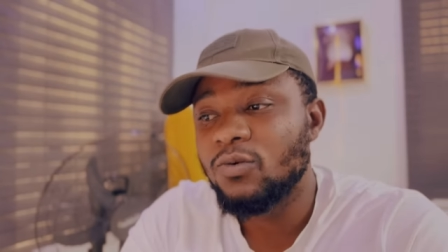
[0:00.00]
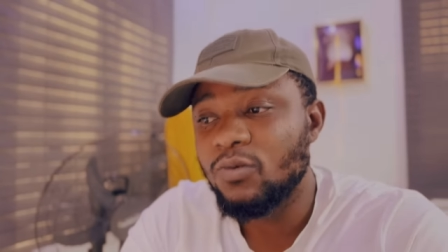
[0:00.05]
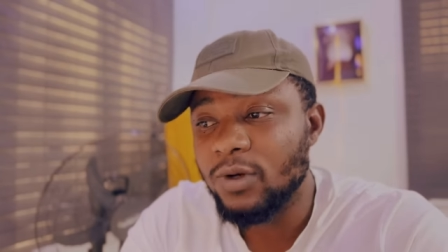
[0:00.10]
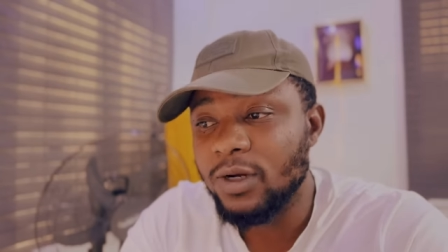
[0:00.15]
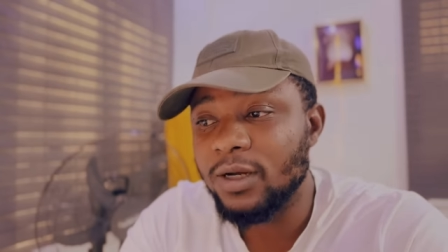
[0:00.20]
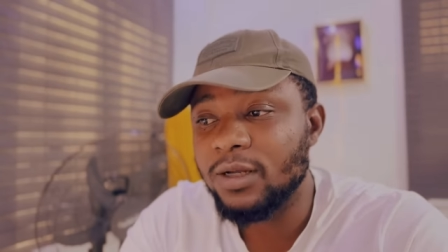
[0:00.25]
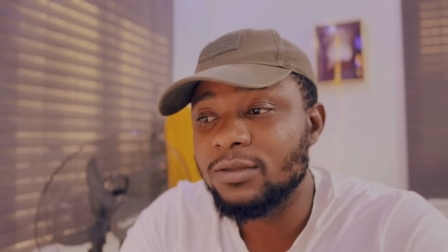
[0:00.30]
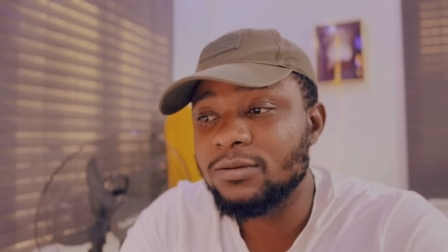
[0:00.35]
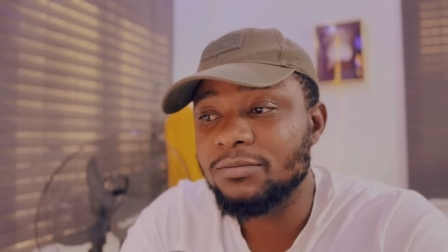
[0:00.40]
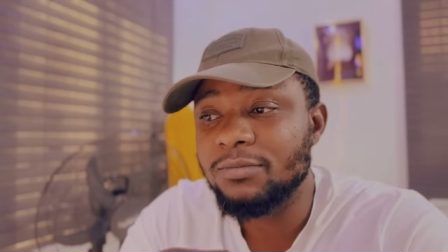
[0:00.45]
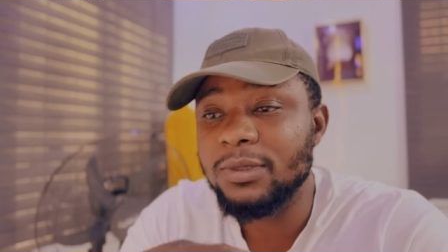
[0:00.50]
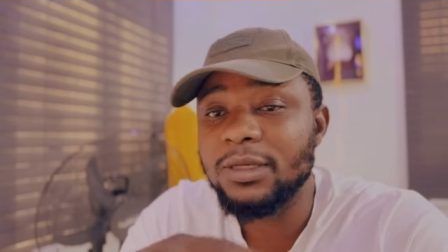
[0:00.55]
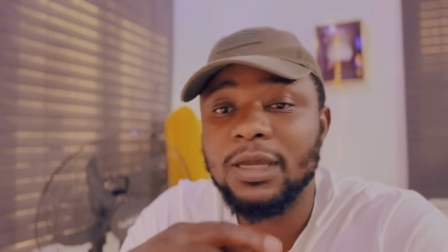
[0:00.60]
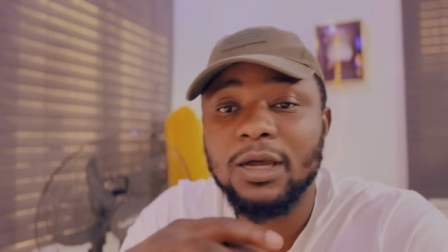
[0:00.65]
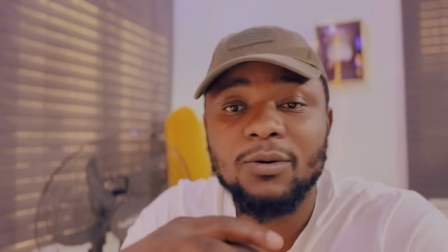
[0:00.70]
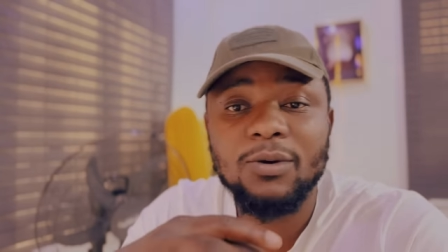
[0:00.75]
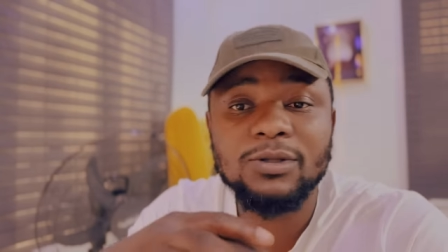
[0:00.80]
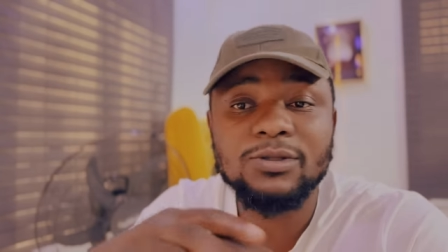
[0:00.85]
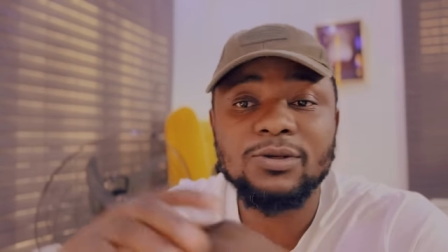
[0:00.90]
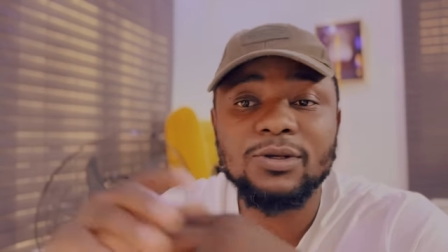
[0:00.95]
Well, me,
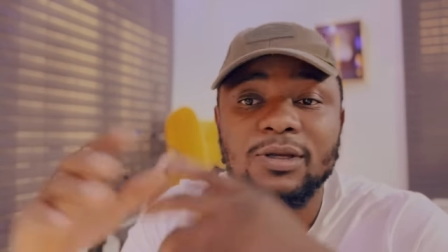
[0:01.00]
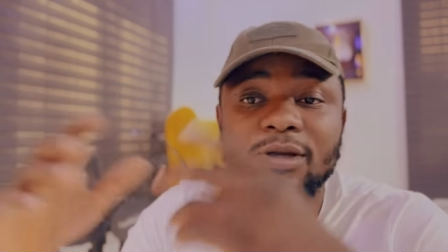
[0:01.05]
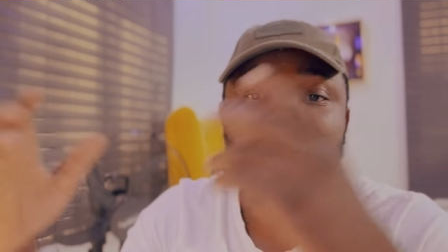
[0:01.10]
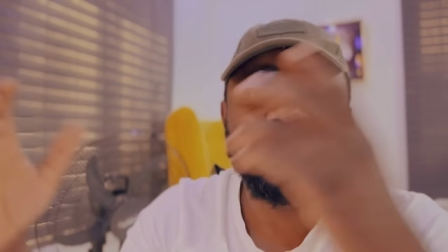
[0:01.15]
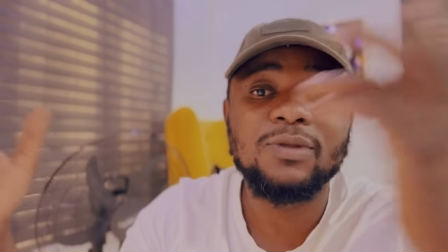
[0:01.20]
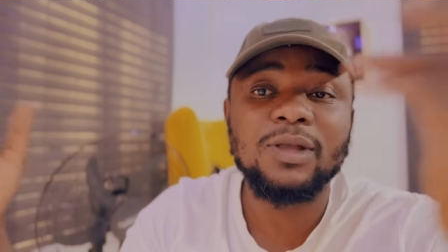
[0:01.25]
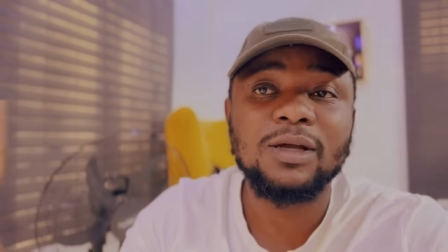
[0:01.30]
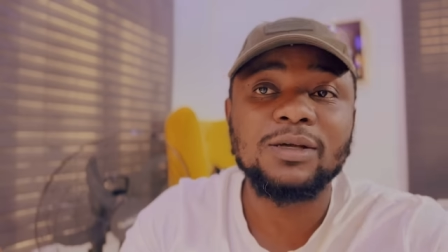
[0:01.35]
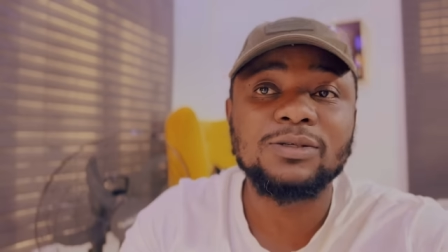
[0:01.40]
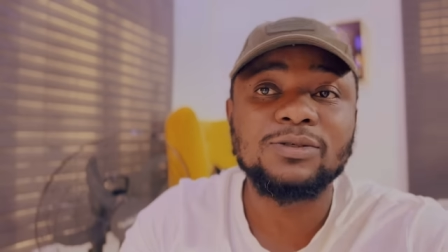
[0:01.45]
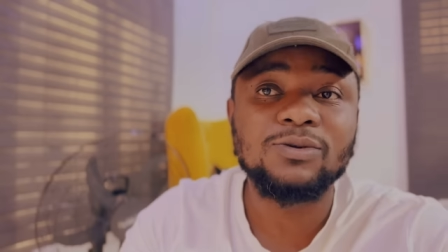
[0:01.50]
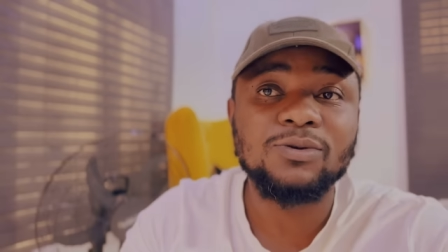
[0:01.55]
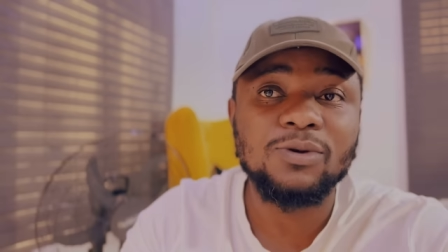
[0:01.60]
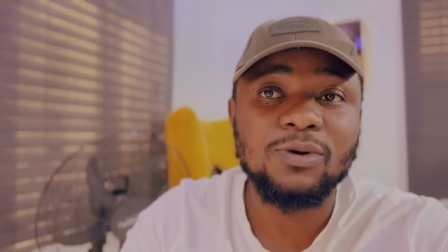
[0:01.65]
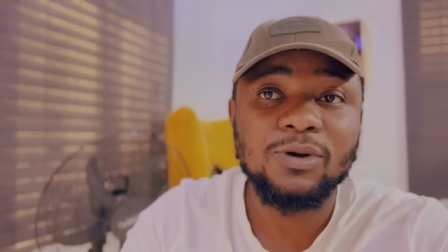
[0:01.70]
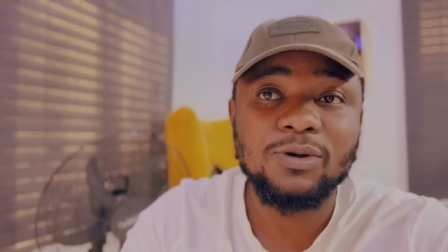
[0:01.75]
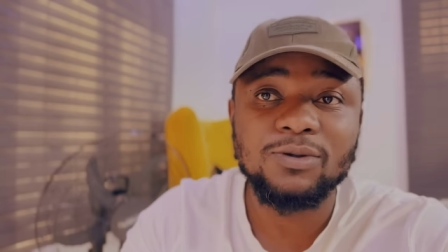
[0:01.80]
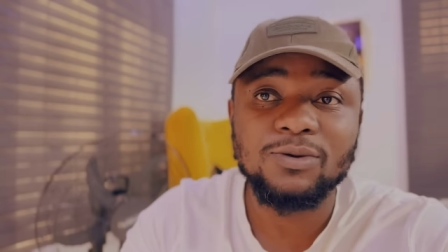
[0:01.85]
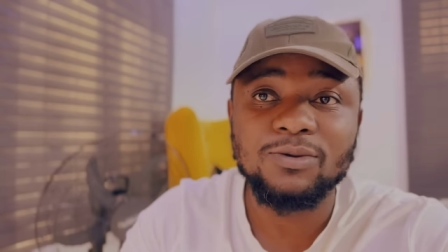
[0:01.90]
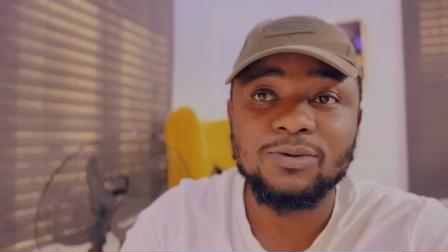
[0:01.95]
I want to give thanks to
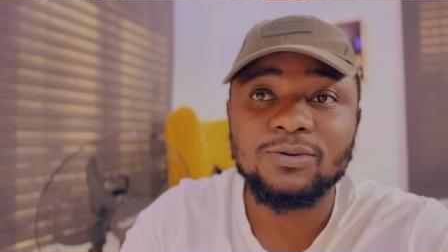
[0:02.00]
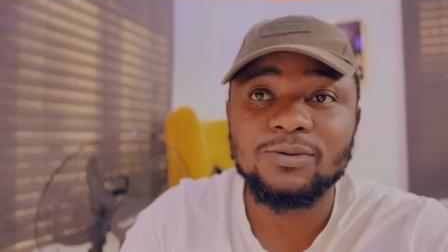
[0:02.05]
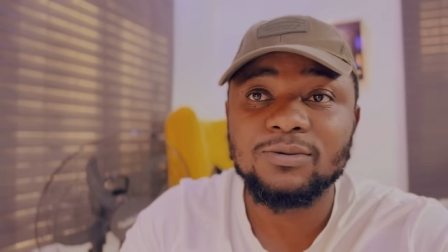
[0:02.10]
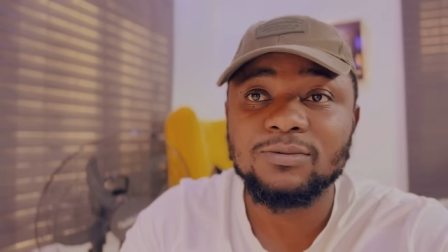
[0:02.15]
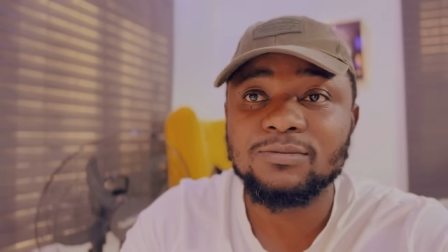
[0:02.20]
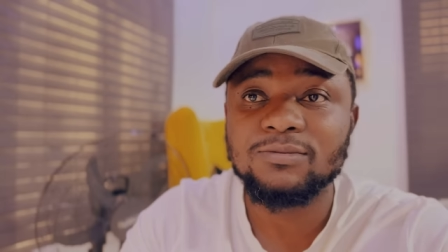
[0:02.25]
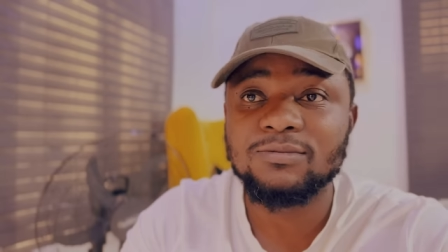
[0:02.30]
God. Though.